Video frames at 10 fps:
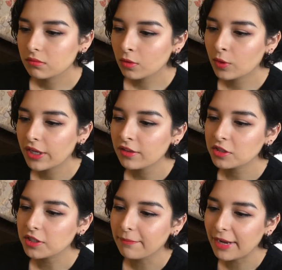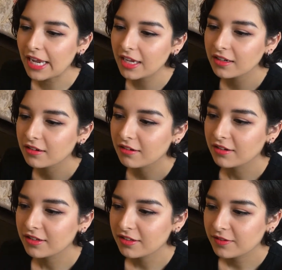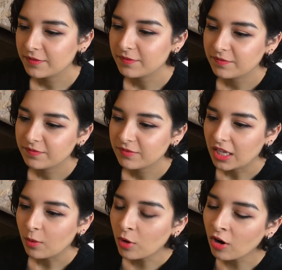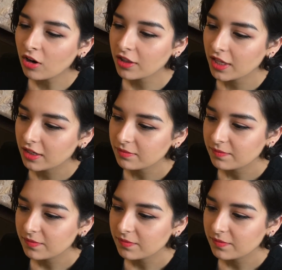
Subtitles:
Okay, there's a man. Where are they?